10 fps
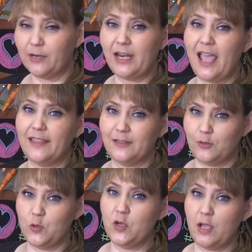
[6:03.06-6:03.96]
gonna
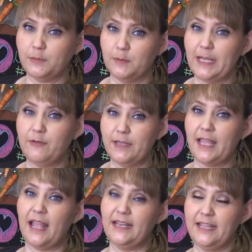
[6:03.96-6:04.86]
add 2 cups of liquid,
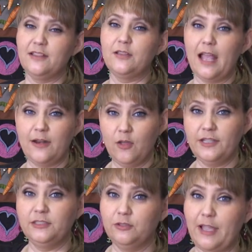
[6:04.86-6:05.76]
I need
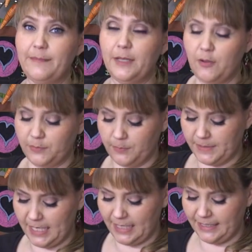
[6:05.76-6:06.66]
another 2 envelopes of
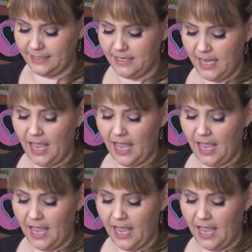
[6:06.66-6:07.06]
gelatin.